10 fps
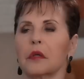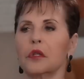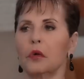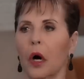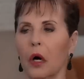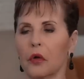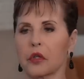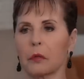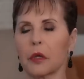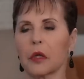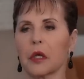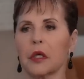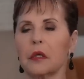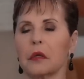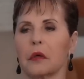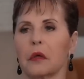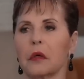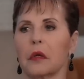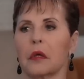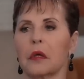you ultimately,
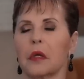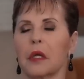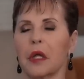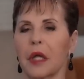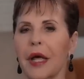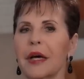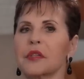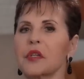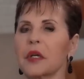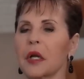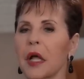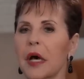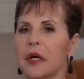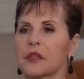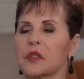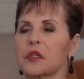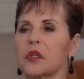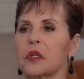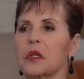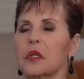less and less,
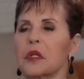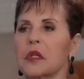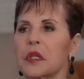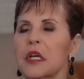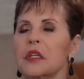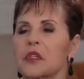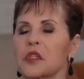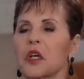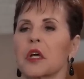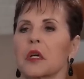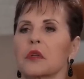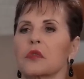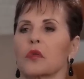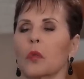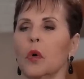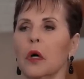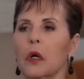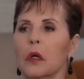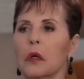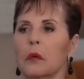these things
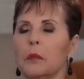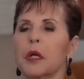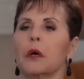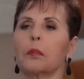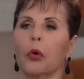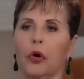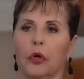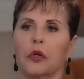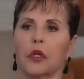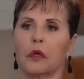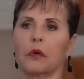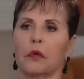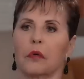will be important to you.